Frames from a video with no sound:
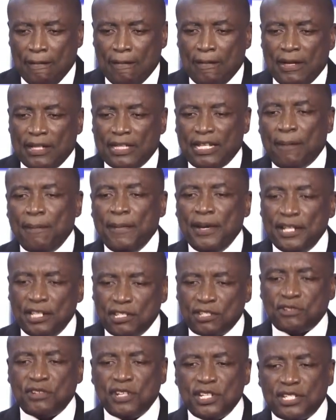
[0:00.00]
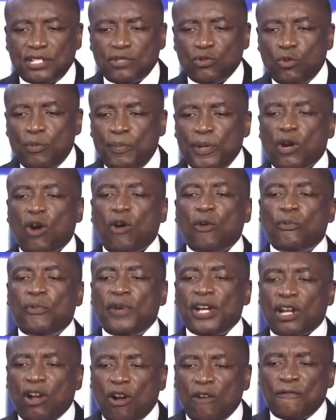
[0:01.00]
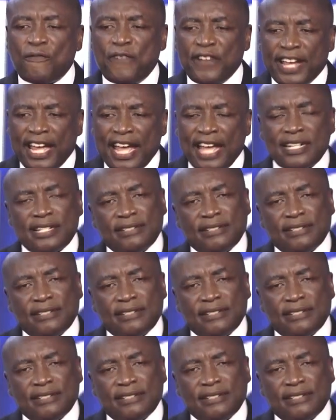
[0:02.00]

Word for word: The ministries will be reconfigured